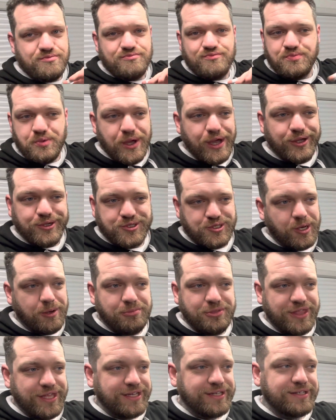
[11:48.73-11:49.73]
workshop
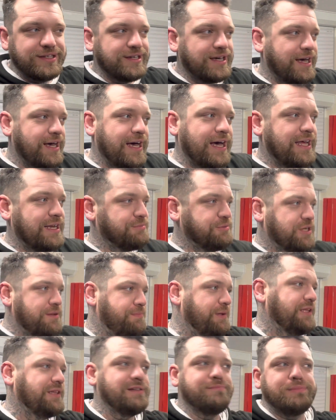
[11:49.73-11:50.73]
thing, and I'm going to
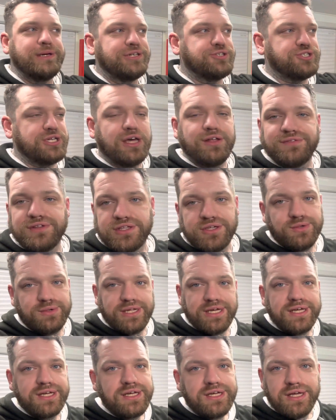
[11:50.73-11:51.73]
build a big shelving
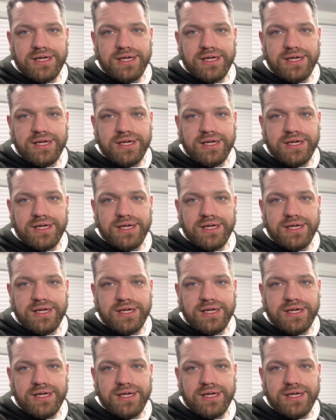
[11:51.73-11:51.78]
unit